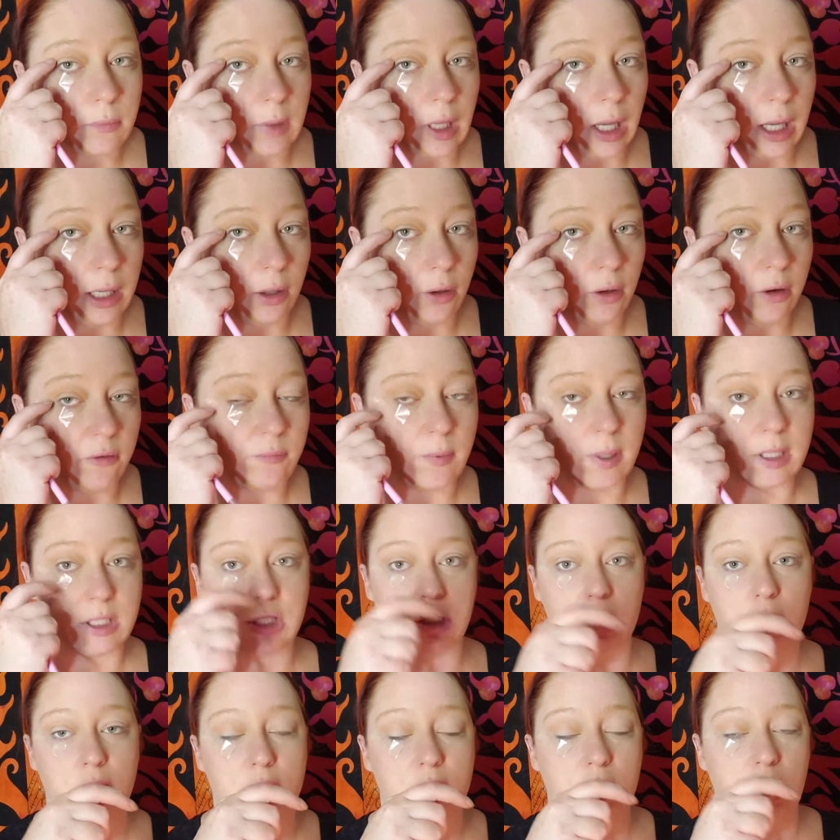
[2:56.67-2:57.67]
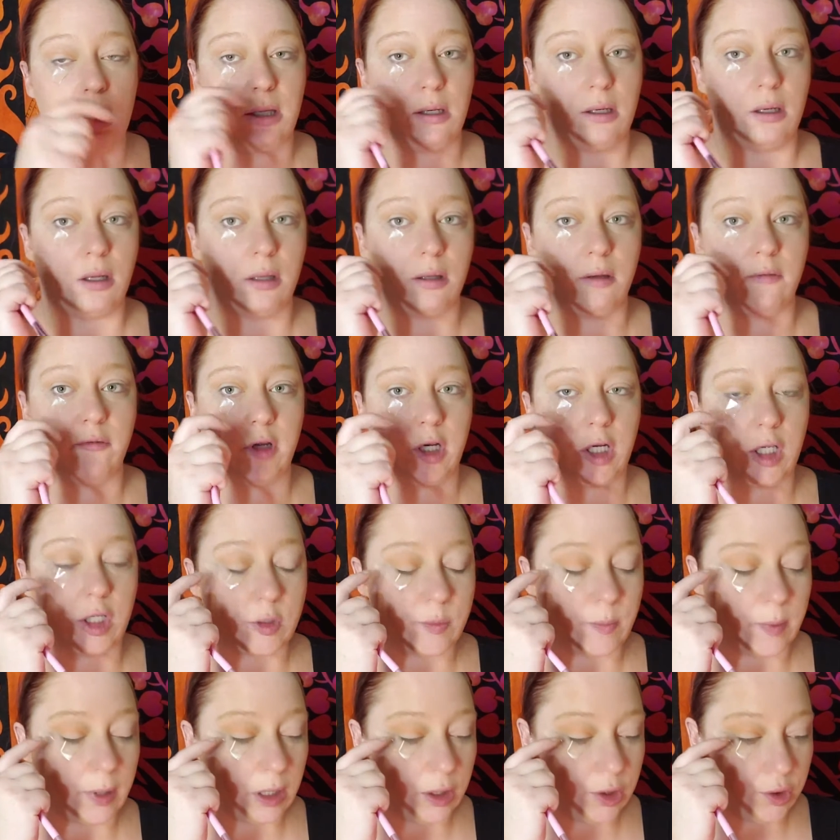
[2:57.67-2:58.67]
know I've mentioned this in other
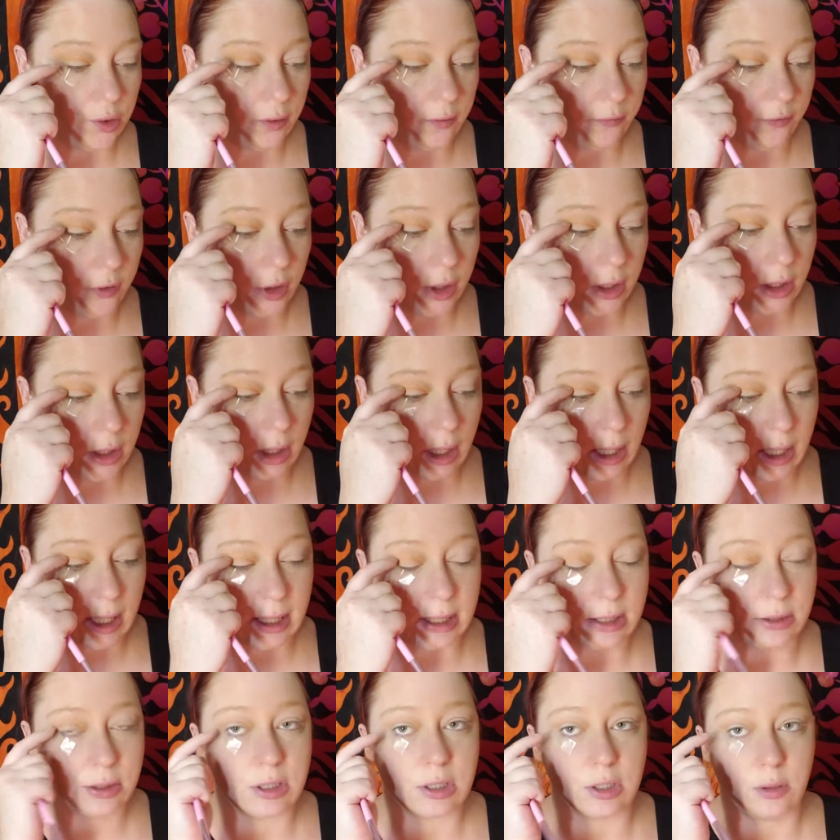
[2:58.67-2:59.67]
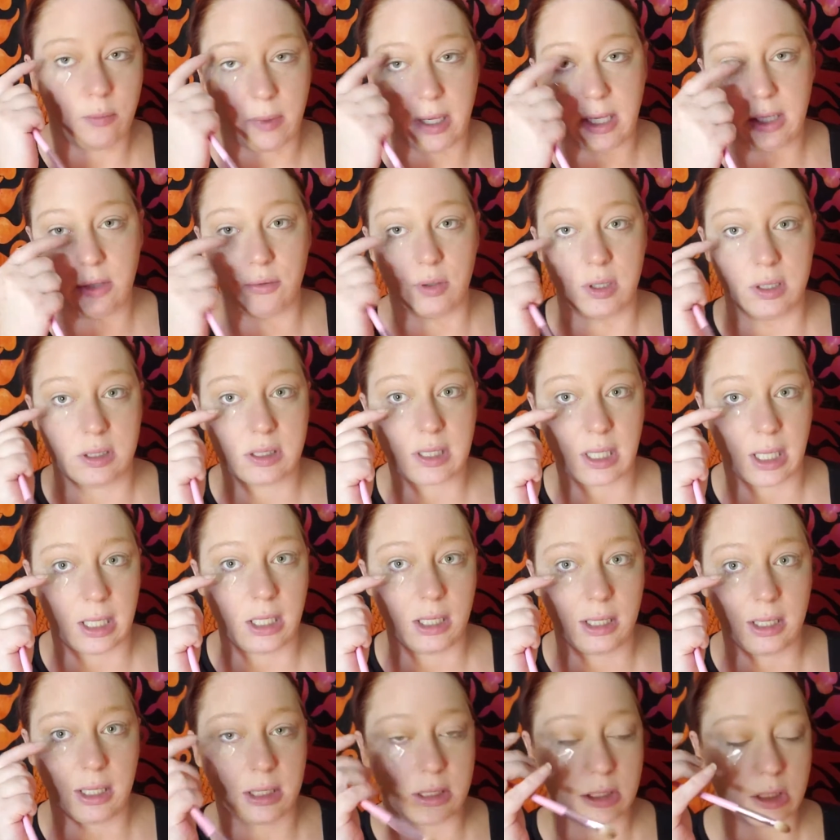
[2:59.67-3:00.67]
videos, but I do have hooded eyes, so my crease kind
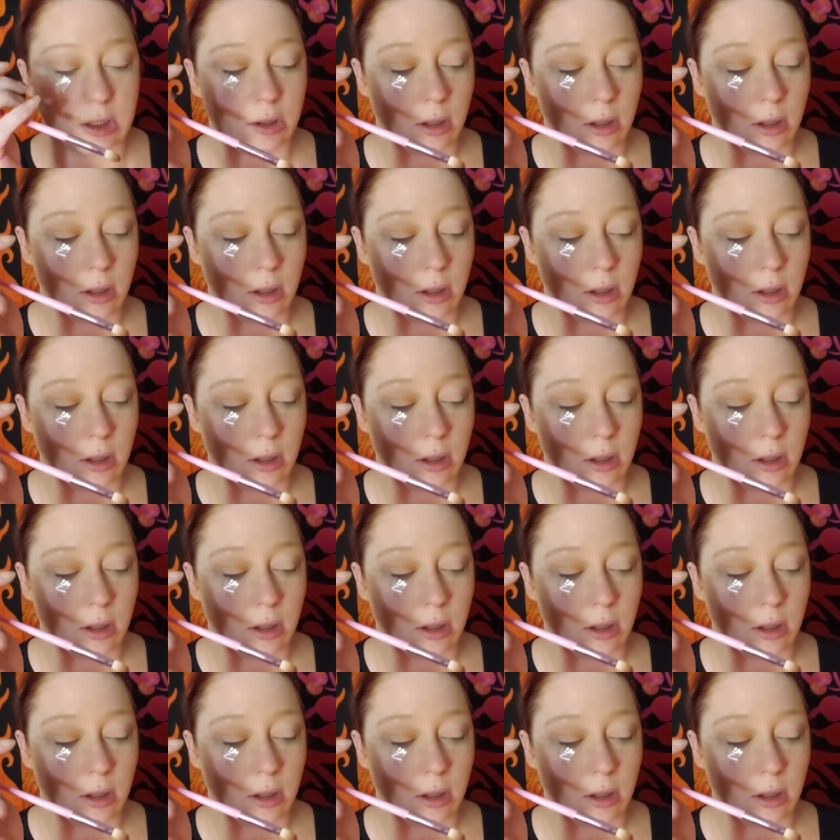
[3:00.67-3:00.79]
of gets